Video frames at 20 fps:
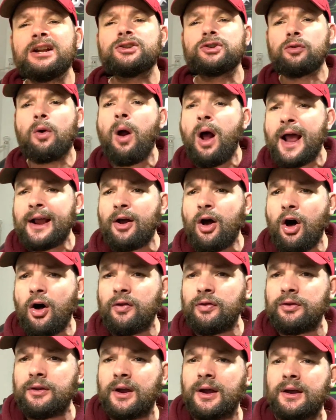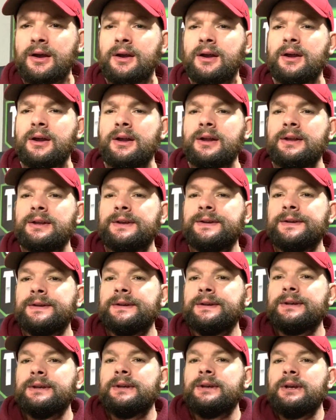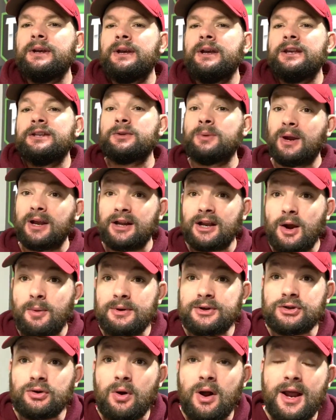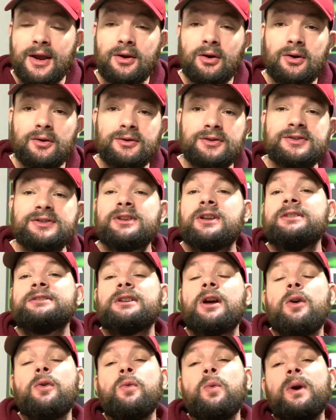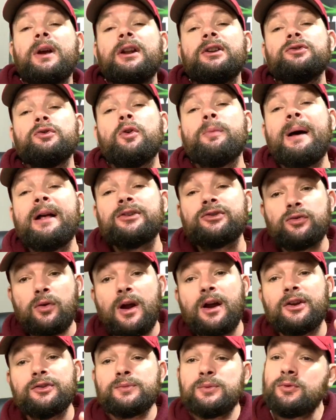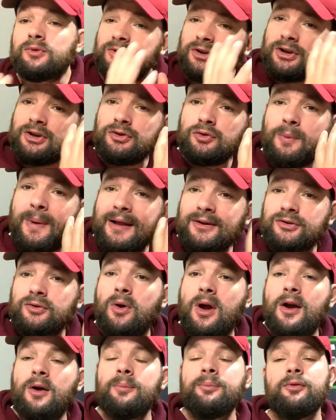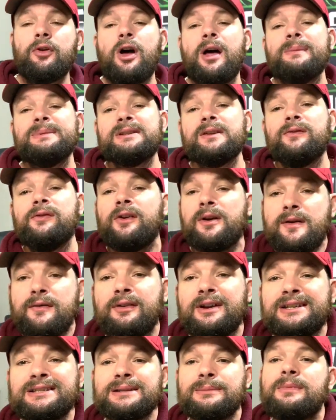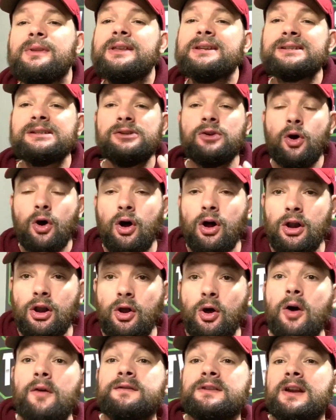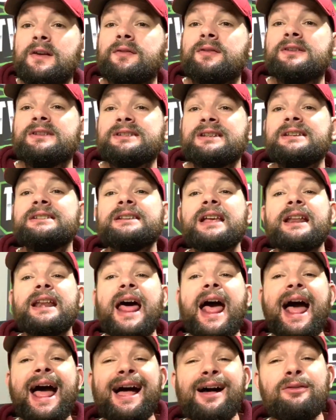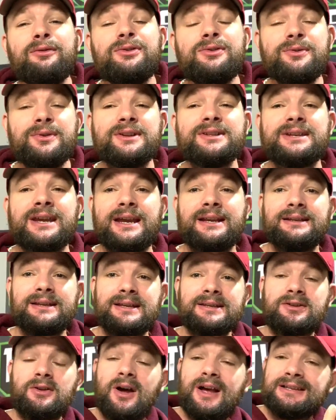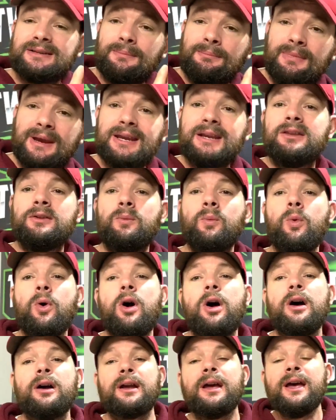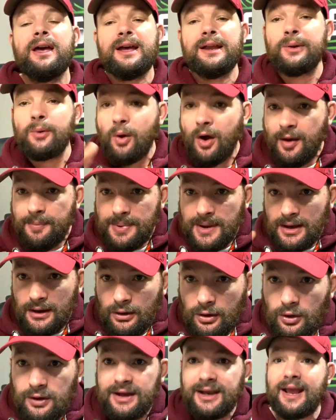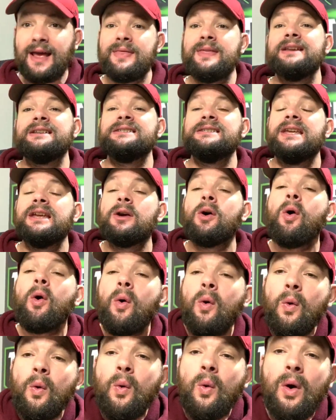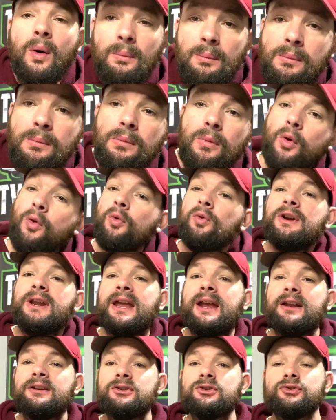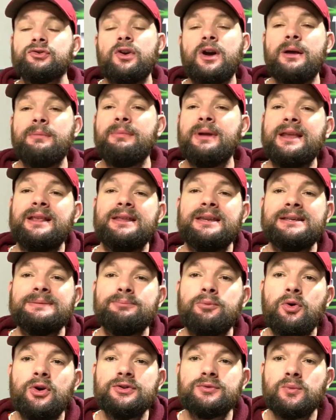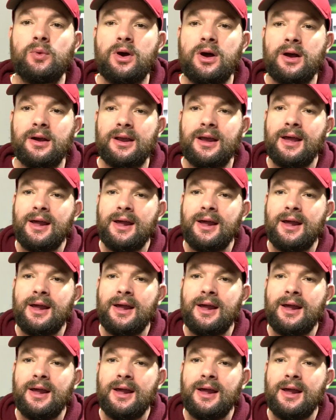Trygon! So we're going to go with Trygons. So we're going to talk about Trygons. We're also going to talk about Trigon Primes. They're very, very similar. There's not a lot of differences. And how you can take these guys and make them work. Now, I've been looking at this thing all morning to try and make these boys work.